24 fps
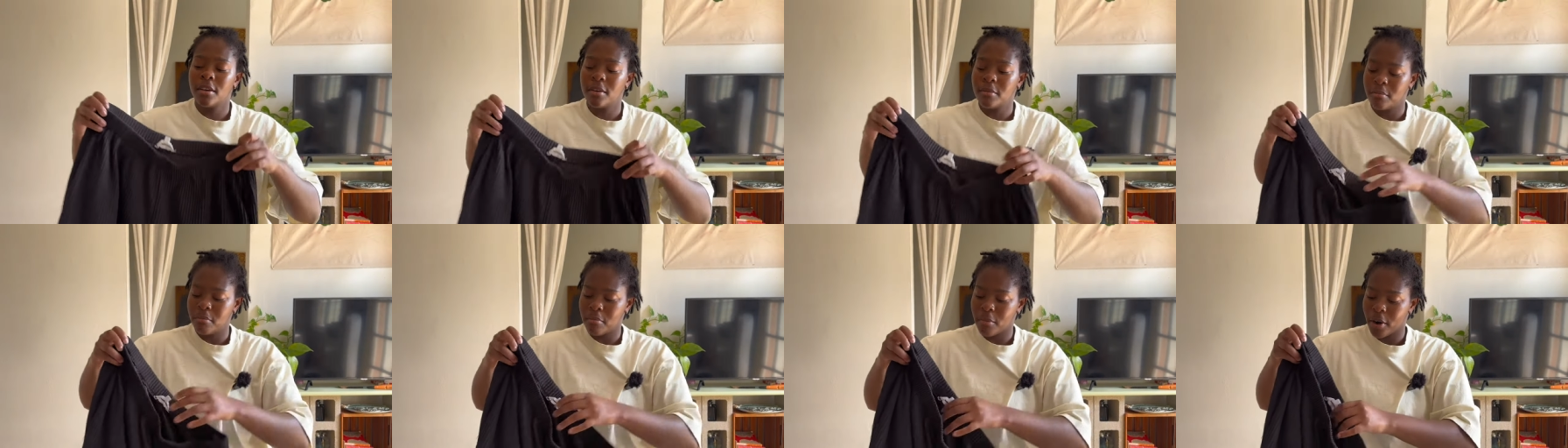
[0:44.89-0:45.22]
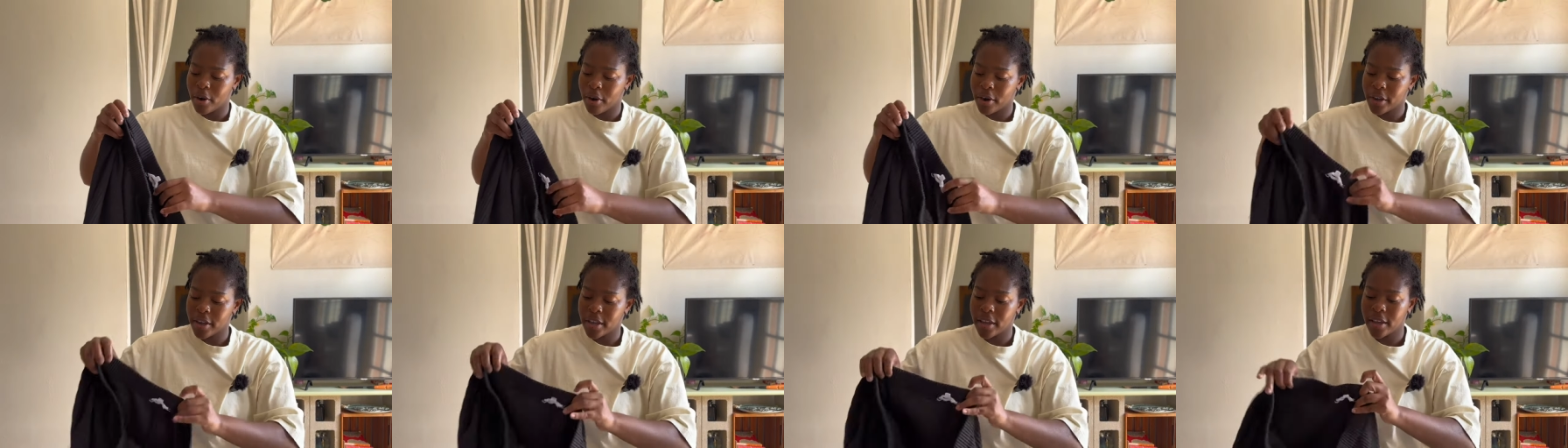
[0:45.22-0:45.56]

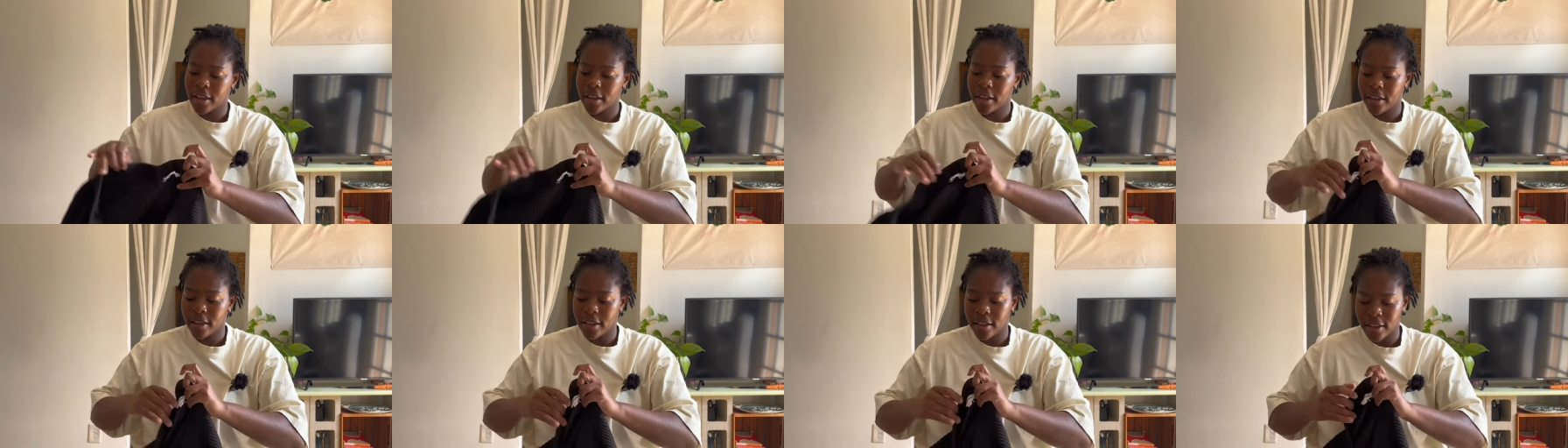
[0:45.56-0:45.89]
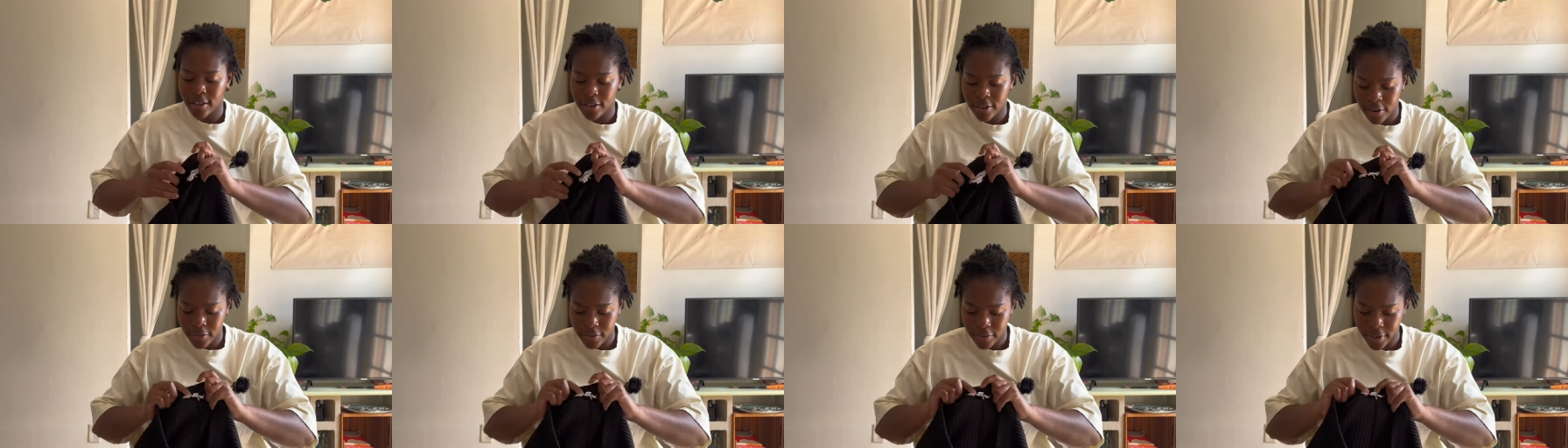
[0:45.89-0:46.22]
Market. I
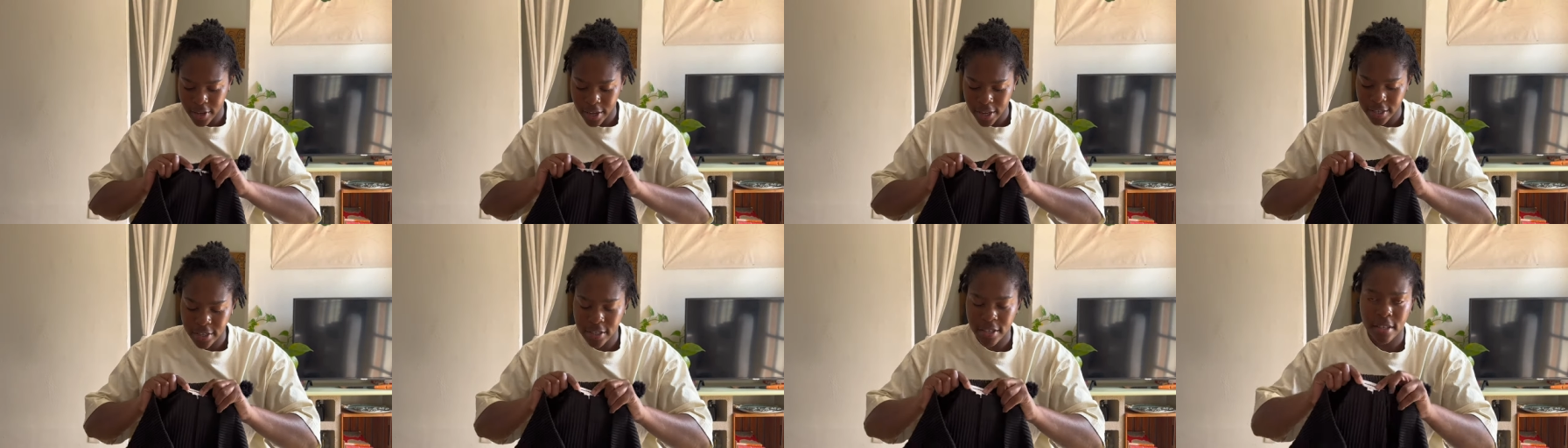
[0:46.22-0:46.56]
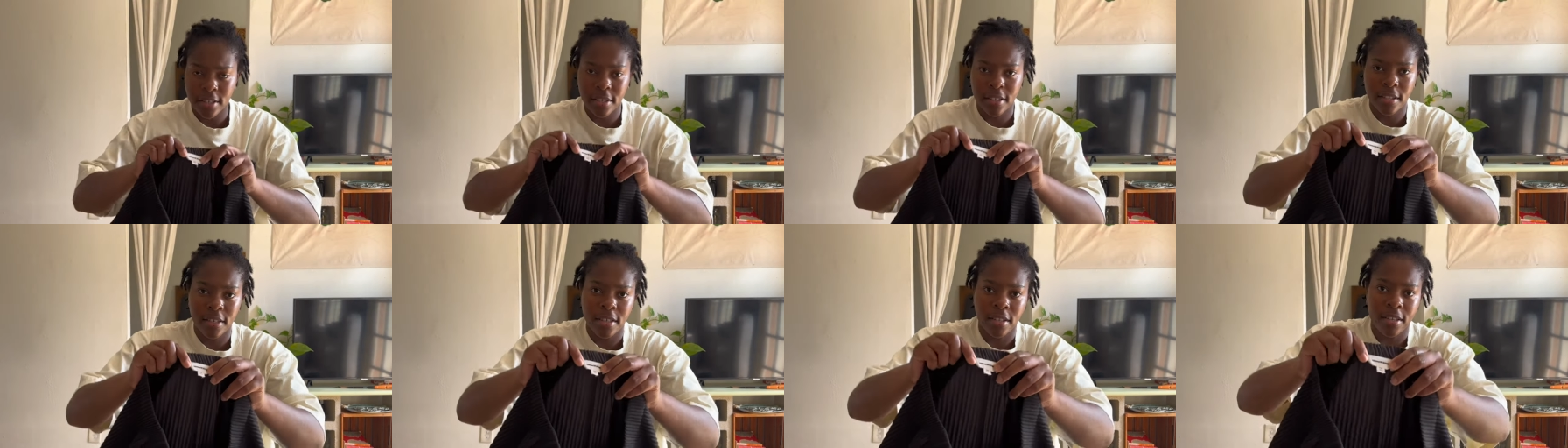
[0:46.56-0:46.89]
don't know if you guys can
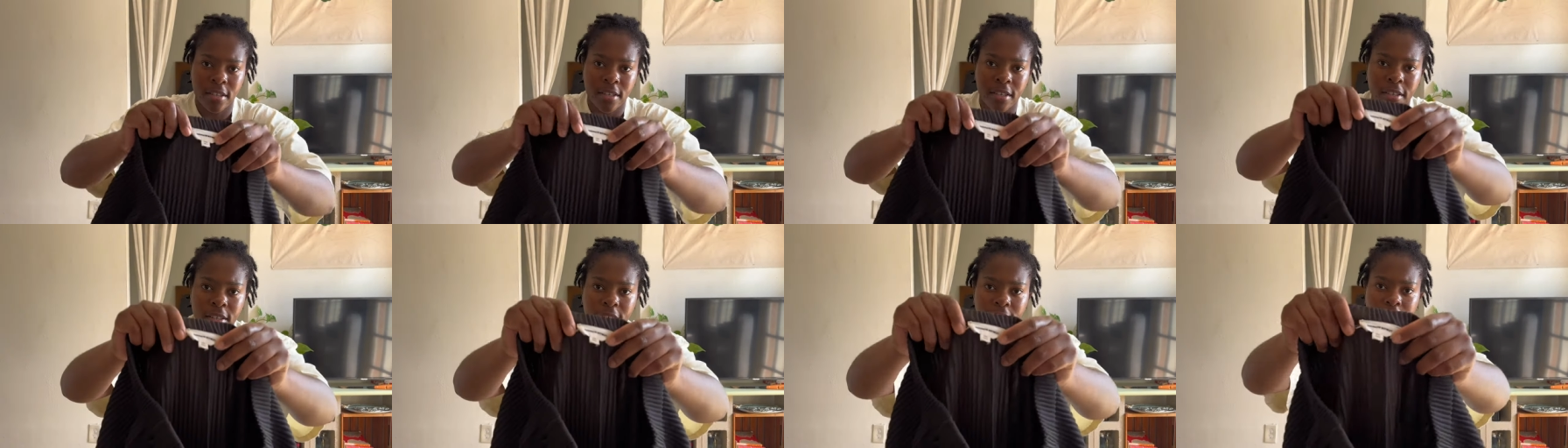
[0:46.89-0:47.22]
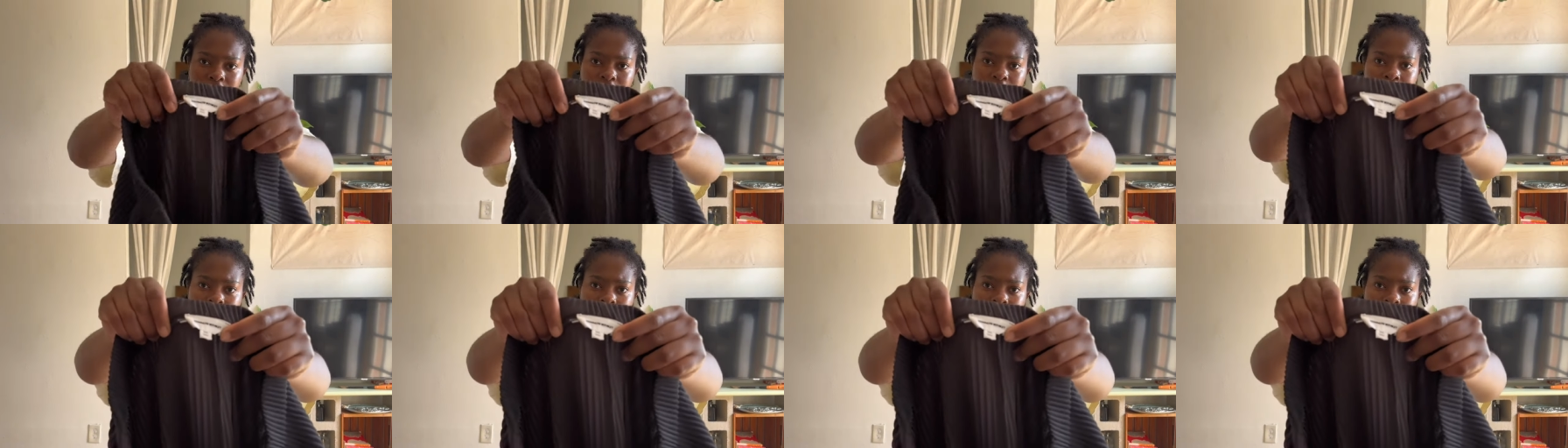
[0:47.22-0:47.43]
see this.